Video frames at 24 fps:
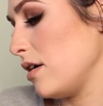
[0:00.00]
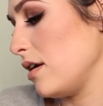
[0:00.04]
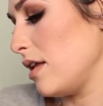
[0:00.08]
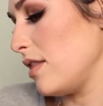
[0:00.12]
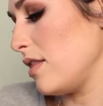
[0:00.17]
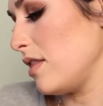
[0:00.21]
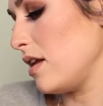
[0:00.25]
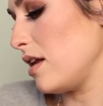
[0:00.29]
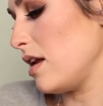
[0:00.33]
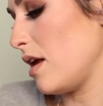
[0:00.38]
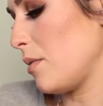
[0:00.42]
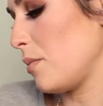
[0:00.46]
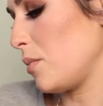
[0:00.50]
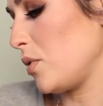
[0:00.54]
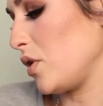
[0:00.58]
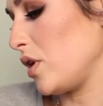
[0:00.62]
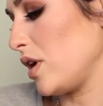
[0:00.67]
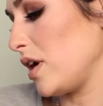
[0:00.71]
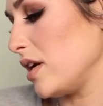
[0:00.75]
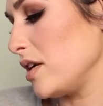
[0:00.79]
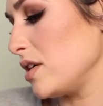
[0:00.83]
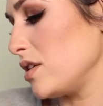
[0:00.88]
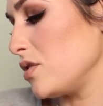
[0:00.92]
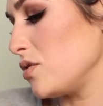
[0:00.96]
And the number
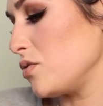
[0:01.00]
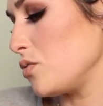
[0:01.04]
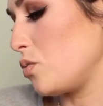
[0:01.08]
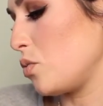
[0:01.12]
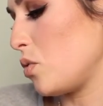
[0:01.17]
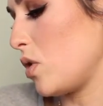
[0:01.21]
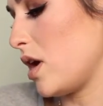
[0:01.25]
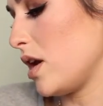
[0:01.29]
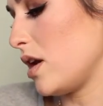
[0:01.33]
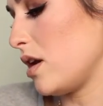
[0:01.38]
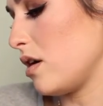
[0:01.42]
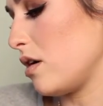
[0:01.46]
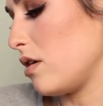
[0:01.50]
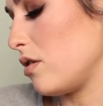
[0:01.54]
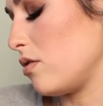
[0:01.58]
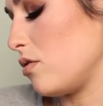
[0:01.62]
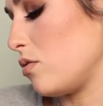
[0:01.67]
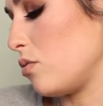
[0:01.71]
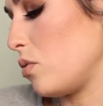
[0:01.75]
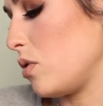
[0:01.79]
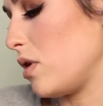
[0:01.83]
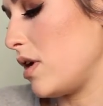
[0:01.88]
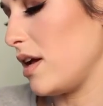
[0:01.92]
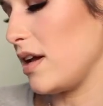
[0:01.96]
is
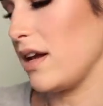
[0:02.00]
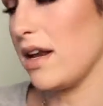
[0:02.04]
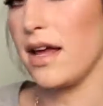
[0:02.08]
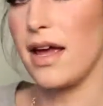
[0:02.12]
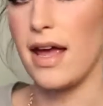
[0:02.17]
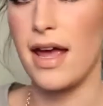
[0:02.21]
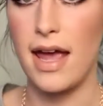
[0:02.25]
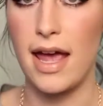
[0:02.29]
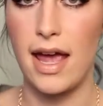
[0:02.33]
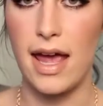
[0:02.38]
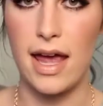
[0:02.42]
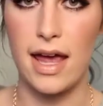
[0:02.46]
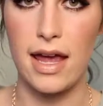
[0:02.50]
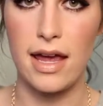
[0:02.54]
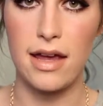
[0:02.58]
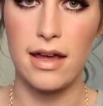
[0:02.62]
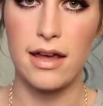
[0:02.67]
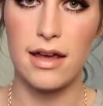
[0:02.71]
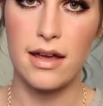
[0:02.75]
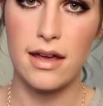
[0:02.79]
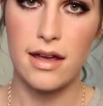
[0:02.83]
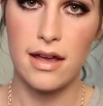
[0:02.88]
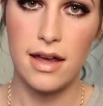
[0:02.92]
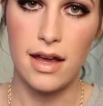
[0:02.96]
101A.
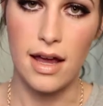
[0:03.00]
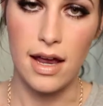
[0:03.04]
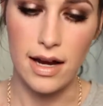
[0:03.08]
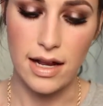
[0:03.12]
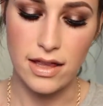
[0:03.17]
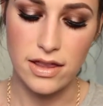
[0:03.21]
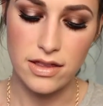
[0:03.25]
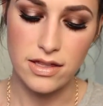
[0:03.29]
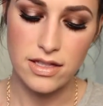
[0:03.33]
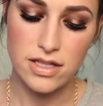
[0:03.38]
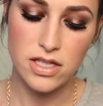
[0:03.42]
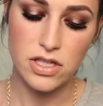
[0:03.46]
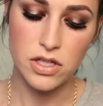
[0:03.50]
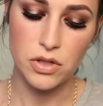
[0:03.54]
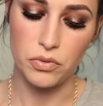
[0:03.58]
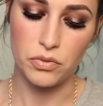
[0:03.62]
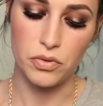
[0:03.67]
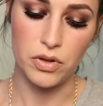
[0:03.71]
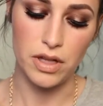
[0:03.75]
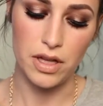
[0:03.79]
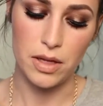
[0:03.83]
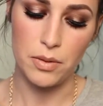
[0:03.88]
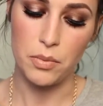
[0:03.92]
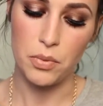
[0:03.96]
I think this is a
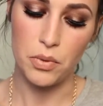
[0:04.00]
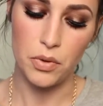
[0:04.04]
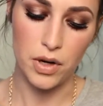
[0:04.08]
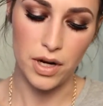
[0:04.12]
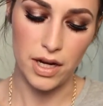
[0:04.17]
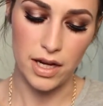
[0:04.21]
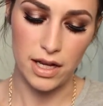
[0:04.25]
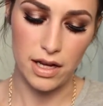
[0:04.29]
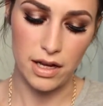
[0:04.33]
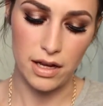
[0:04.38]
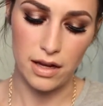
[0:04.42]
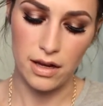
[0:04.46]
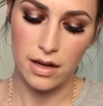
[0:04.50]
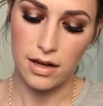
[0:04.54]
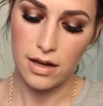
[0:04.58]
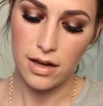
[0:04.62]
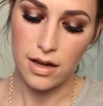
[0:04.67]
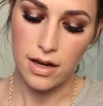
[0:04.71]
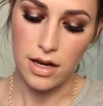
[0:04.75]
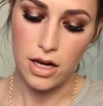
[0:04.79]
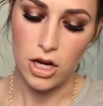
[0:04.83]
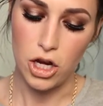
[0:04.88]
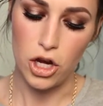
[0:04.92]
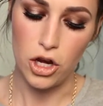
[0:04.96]
really pretty
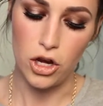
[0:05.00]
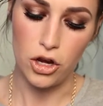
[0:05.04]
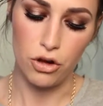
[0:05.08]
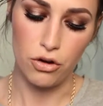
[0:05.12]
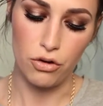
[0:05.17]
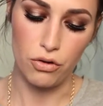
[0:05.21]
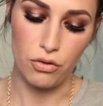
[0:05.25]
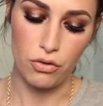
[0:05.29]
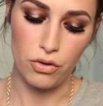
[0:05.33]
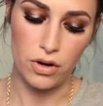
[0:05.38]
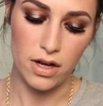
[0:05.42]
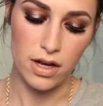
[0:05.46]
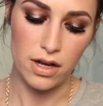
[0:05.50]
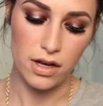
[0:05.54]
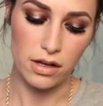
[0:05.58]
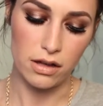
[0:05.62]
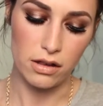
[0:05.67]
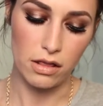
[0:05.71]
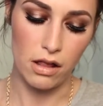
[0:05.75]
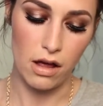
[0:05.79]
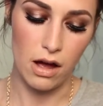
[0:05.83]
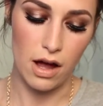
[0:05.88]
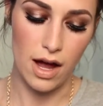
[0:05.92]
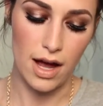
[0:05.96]
nude
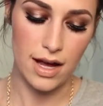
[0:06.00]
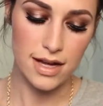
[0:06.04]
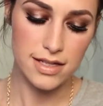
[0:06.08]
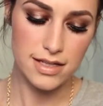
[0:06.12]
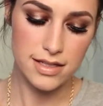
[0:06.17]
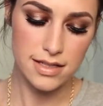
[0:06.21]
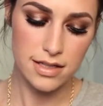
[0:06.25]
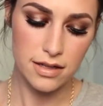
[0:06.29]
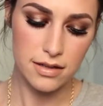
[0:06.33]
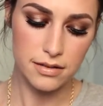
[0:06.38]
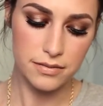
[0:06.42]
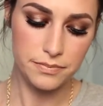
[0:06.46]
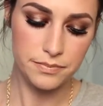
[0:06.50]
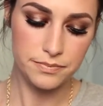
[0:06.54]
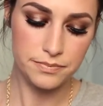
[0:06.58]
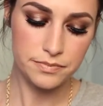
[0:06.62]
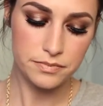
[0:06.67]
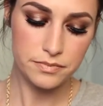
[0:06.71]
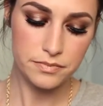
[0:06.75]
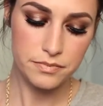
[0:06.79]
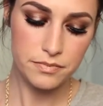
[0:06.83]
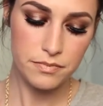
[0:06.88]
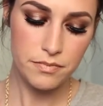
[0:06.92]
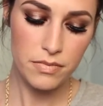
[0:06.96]
gloss.
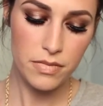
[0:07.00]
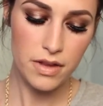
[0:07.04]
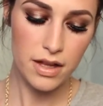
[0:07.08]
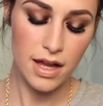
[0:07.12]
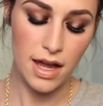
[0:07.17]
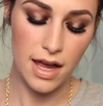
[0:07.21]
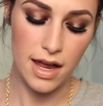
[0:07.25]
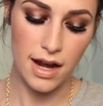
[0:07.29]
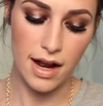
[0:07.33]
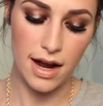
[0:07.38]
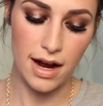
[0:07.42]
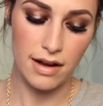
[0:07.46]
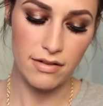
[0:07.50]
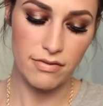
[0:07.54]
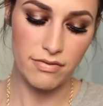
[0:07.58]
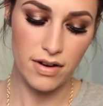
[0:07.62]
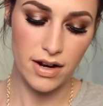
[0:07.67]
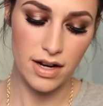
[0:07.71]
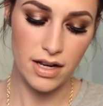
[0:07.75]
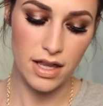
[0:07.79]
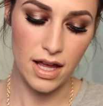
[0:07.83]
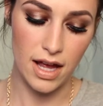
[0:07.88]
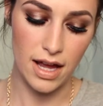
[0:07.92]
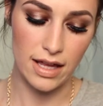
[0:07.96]
And I
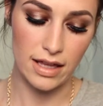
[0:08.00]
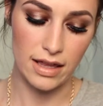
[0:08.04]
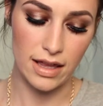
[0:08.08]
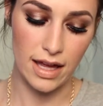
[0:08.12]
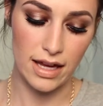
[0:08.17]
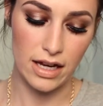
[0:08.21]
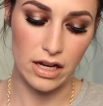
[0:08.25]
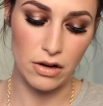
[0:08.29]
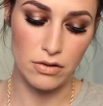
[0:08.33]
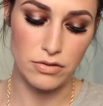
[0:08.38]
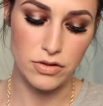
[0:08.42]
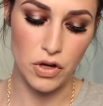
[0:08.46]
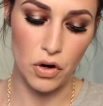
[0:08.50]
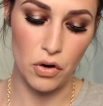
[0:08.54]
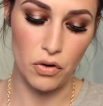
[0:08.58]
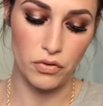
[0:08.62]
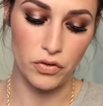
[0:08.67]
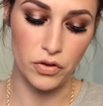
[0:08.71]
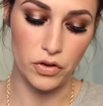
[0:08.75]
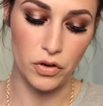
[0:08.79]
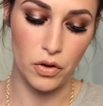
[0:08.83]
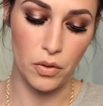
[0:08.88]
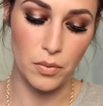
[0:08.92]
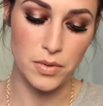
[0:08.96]
find that it like goes
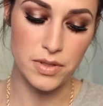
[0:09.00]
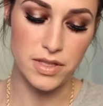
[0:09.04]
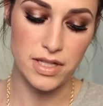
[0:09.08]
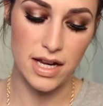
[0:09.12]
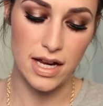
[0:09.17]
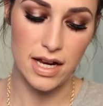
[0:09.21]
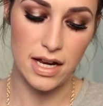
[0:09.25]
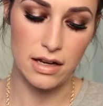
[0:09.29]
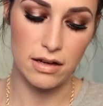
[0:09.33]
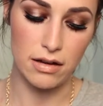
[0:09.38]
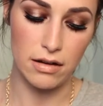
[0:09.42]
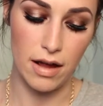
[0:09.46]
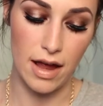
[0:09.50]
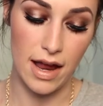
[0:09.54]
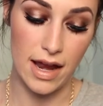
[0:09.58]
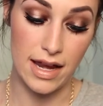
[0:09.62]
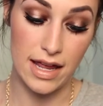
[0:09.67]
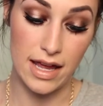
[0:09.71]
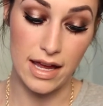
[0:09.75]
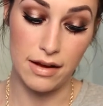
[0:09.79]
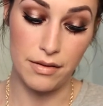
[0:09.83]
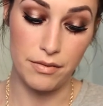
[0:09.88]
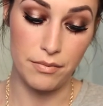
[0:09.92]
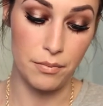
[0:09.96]
over almost
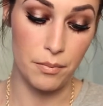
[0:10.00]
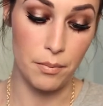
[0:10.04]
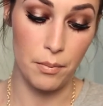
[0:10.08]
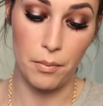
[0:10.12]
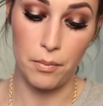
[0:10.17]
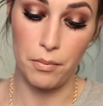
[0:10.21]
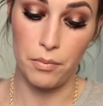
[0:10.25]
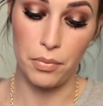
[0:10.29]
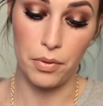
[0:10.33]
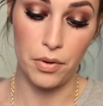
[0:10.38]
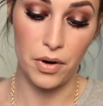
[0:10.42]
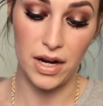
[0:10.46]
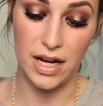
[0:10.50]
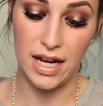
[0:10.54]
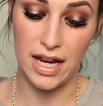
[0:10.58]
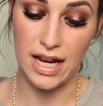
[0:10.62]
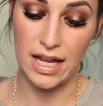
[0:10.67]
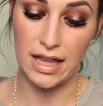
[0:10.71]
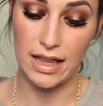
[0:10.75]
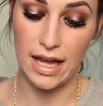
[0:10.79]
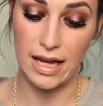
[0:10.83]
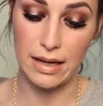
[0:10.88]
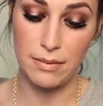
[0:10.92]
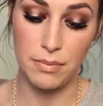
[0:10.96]
any
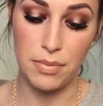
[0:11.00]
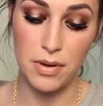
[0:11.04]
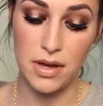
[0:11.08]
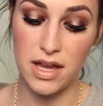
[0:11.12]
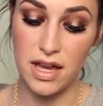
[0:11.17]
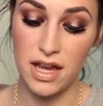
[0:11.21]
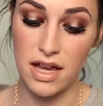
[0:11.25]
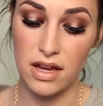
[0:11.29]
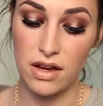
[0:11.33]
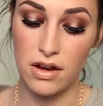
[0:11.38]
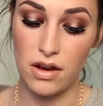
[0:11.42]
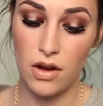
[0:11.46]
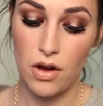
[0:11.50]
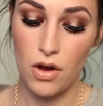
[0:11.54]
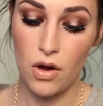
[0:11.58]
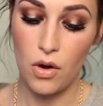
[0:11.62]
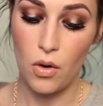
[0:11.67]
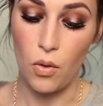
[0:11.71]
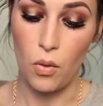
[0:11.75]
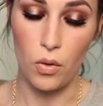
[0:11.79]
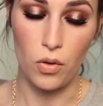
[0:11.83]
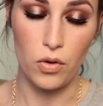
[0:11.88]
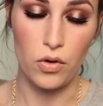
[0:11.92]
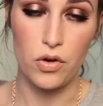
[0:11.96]
pretty like pink
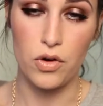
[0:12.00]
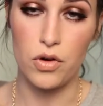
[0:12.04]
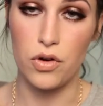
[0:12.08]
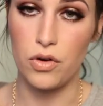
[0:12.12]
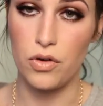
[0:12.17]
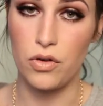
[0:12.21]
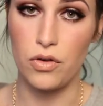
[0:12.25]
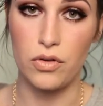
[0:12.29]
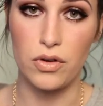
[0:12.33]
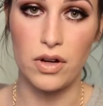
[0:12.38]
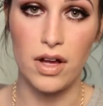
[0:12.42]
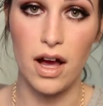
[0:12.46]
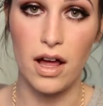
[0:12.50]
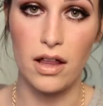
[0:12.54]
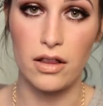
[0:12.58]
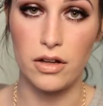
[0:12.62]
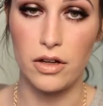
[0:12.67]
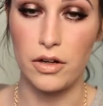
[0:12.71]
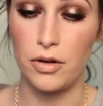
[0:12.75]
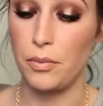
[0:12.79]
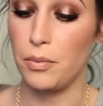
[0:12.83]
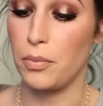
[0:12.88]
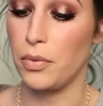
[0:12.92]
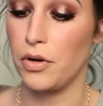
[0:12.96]
or nude
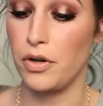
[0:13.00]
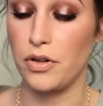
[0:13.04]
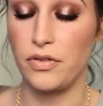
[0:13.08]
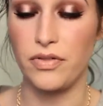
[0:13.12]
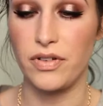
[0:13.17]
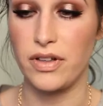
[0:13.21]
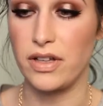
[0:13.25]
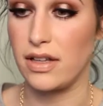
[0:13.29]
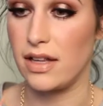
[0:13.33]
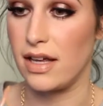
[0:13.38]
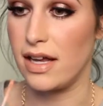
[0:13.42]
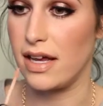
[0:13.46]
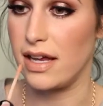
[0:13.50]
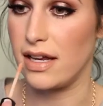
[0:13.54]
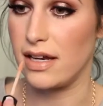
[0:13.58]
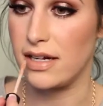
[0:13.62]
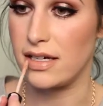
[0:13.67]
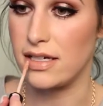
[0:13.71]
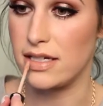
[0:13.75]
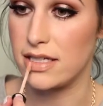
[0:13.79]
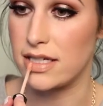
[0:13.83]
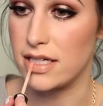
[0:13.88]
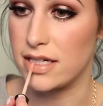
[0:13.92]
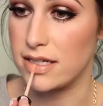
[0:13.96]
color perfectly, and I
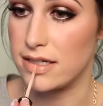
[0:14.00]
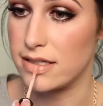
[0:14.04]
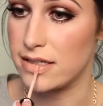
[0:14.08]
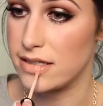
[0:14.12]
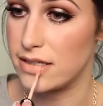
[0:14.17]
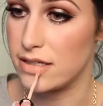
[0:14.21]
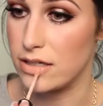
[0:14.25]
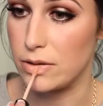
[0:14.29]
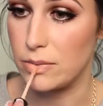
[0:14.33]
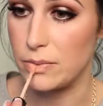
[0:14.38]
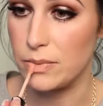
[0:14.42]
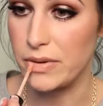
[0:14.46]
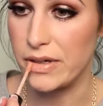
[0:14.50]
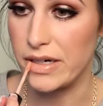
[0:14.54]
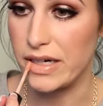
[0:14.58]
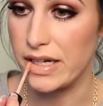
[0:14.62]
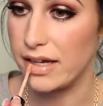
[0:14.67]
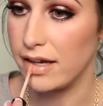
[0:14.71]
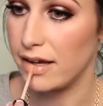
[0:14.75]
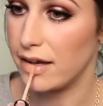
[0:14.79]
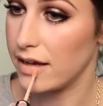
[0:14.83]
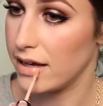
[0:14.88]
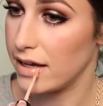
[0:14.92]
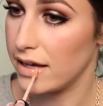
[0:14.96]
just think it's so
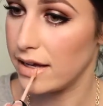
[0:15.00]
pretty.